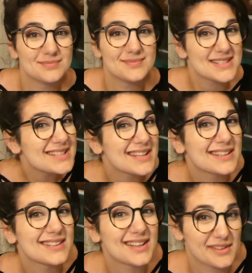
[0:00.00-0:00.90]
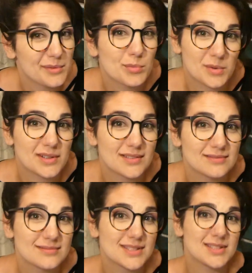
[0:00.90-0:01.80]
That's like kind of important.
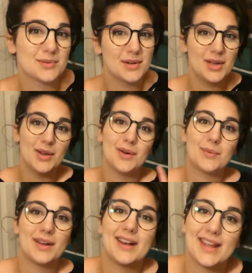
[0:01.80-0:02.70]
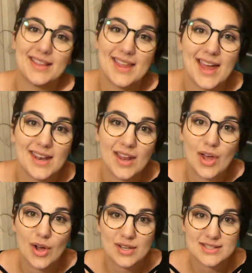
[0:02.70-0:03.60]
So we're gonna get that
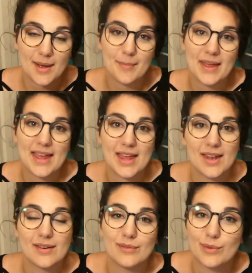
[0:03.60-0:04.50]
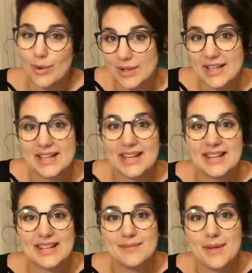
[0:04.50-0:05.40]
hooked up and rolling,
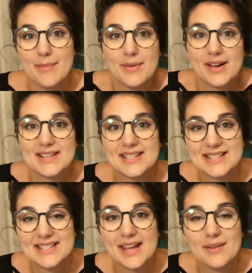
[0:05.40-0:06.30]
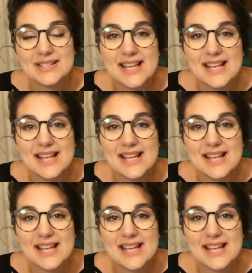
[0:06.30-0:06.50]
and then maybe you guys can see how it